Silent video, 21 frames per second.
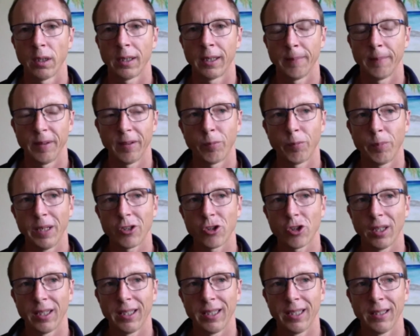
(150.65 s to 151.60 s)

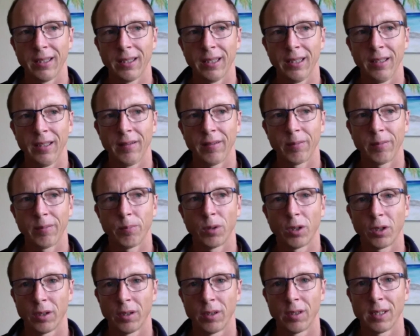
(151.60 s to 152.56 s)
especially in these
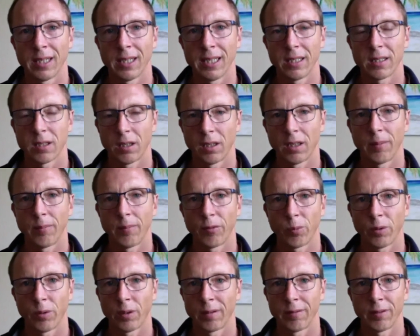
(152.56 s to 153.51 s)
modern day times
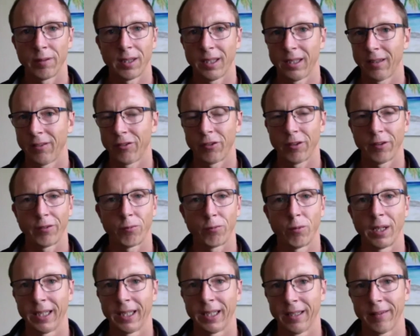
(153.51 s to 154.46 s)
where everything is just
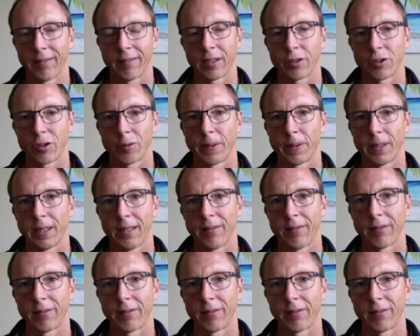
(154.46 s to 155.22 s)
running at such a pace.